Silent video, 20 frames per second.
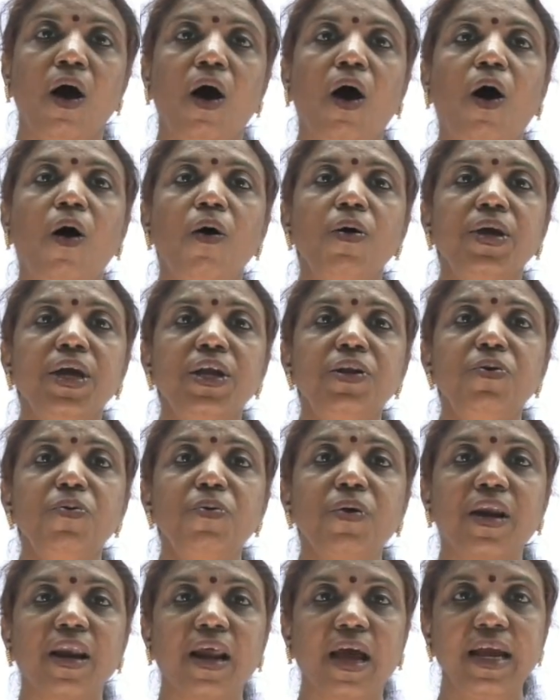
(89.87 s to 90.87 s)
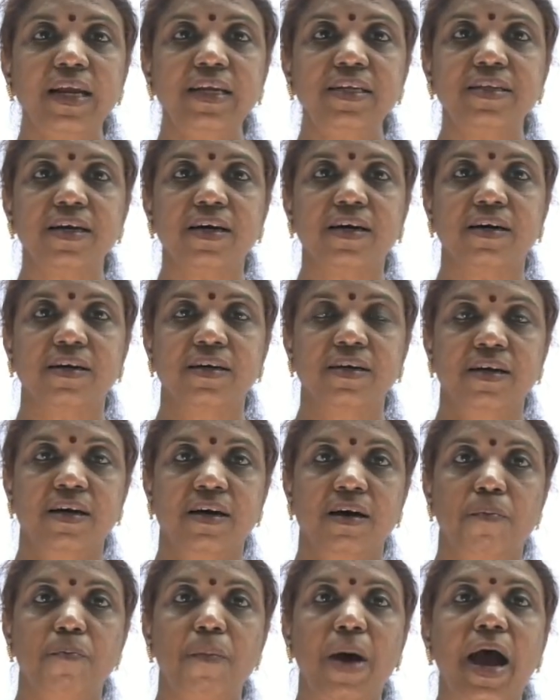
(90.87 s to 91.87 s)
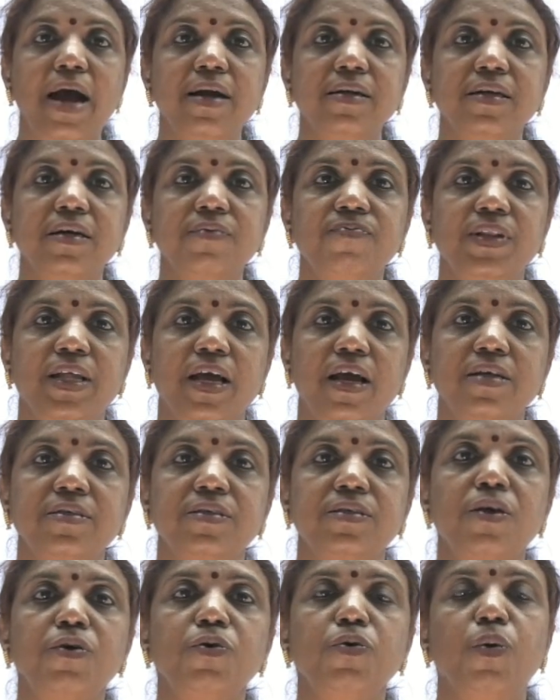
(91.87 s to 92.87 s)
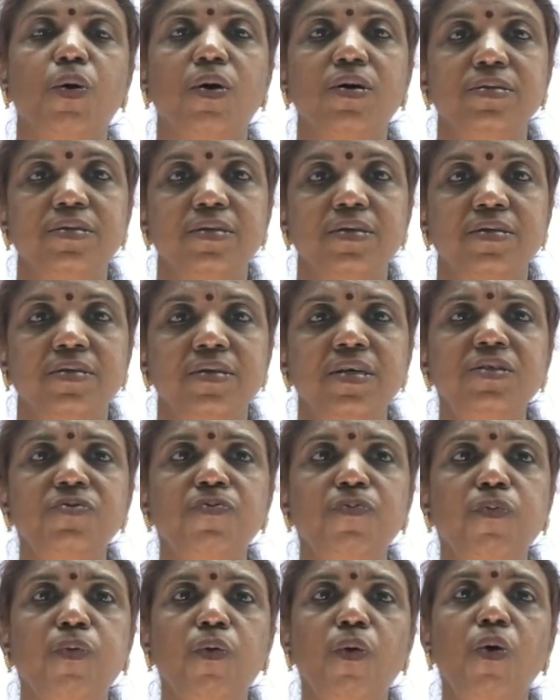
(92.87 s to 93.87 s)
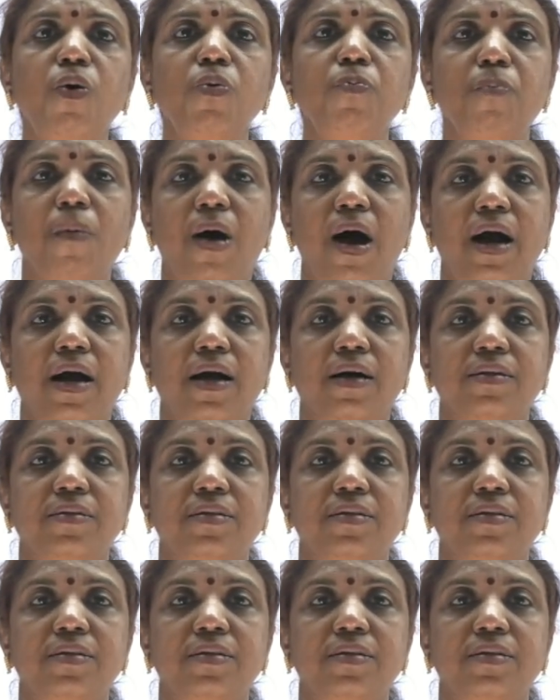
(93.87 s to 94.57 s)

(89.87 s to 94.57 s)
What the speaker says: How can you write the matter for the SAQ answers is 4 mark.